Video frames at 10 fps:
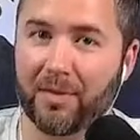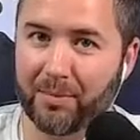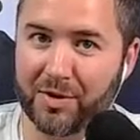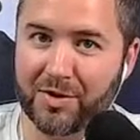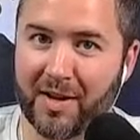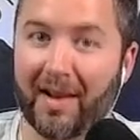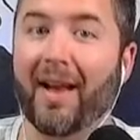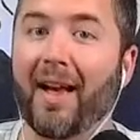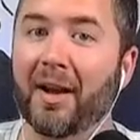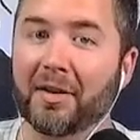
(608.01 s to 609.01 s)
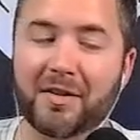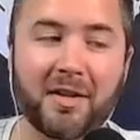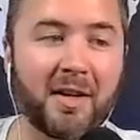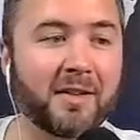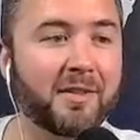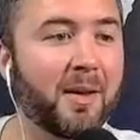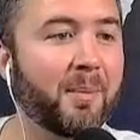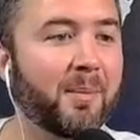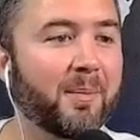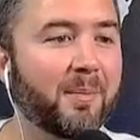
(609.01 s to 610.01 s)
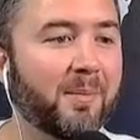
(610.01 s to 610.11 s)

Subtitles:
Appreciate it. And I'll see you next time.